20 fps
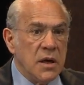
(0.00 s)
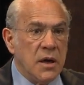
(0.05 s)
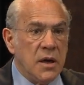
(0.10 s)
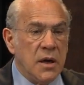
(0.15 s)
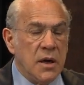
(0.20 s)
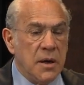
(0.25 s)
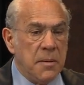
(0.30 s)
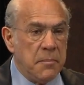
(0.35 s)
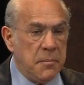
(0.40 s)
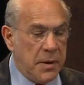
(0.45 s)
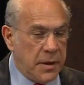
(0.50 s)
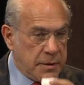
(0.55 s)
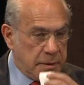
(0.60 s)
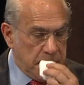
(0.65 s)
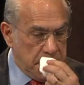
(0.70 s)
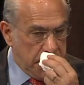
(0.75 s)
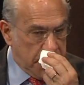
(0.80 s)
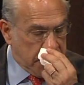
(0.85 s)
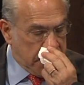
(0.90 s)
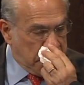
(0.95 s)

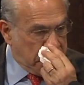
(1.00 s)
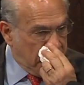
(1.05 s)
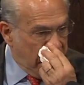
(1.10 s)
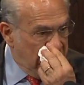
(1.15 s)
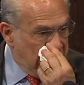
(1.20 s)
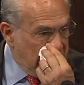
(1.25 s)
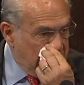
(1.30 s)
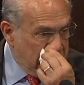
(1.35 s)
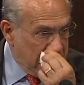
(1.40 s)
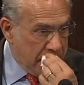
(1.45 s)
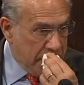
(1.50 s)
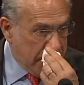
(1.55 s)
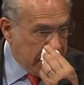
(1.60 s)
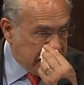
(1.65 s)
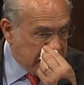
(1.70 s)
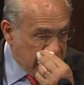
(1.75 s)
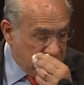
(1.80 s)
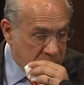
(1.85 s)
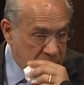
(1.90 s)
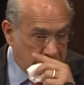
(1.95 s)
but the problem
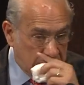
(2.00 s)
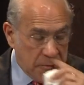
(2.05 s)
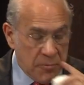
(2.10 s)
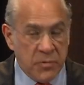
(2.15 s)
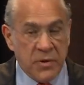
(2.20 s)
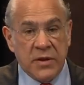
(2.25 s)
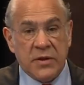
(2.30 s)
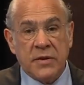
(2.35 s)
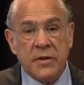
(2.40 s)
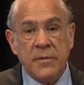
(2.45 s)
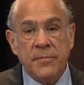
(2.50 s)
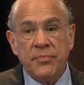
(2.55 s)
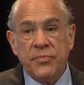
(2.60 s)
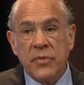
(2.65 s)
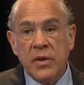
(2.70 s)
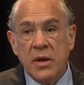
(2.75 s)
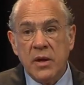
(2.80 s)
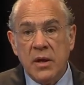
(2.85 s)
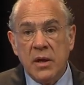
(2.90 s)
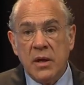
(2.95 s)
is not with,
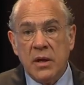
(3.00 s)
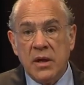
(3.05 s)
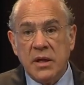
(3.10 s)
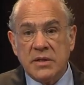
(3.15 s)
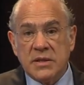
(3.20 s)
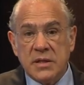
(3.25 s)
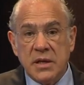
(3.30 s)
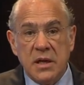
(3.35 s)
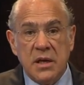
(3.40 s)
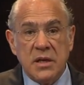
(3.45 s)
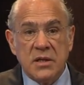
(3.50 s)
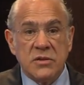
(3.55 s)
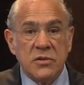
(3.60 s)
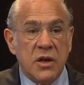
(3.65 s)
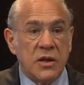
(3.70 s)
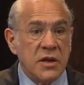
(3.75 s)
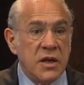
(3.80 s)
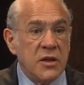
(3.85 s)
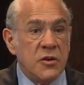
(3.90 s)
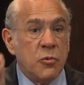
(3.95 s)
let's say, it's
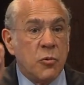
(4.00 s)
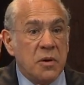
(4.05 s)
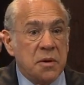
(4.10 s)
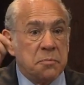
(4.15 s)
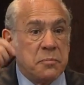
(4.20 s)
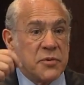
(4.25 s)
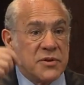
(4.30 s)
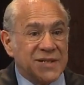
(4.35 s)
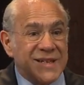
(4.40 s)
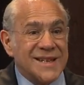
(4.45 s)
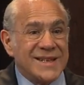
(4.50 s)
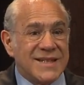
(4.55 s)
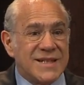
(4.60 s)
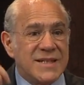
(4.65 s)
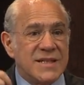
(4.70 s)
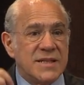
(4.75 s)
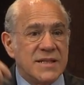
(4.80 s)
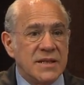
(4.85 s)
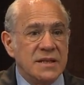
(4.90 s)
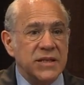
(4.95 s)
not in the
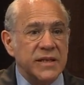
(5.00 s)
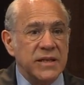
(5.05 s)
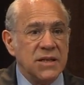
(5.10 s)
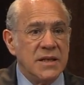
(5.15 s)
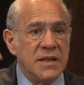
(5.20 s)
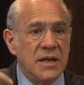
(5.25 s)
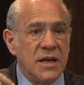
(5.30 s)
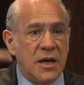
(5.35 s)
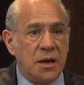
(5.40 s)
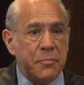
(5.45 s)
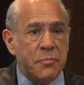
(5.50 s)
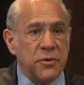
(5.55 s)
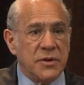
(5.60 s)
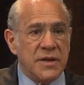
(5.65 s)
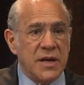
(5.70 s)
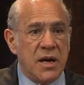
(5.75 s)
1% up or